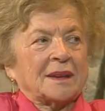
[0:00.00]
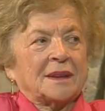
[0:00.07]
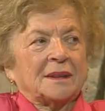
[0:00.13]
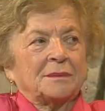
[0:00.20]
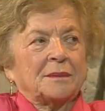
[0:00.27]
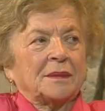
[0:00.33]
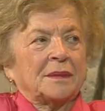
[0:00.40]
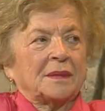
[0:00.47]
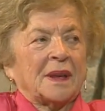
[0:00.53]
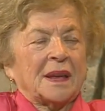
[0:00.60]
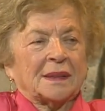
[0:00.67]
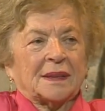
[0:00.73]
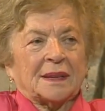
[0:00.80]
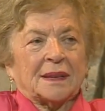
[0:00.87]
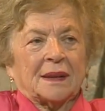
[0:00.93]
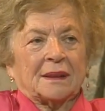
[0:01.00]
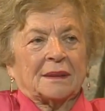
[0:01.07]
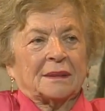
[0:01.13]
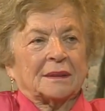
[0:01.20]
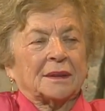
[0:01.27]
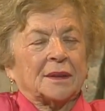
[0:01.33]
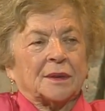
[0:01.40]
he had a
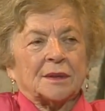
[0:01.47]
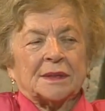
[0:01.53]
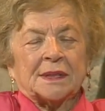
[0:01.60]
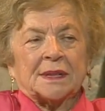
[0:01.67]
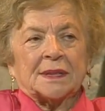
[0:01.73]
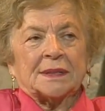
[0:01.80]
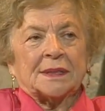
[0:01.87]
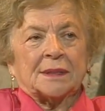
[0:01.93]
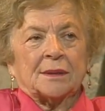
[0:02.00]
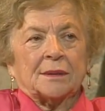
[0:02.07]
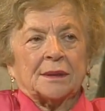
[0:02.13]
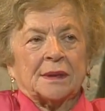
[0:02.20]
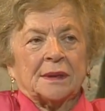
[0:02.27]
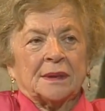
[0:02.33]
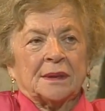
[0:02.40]
grocery store.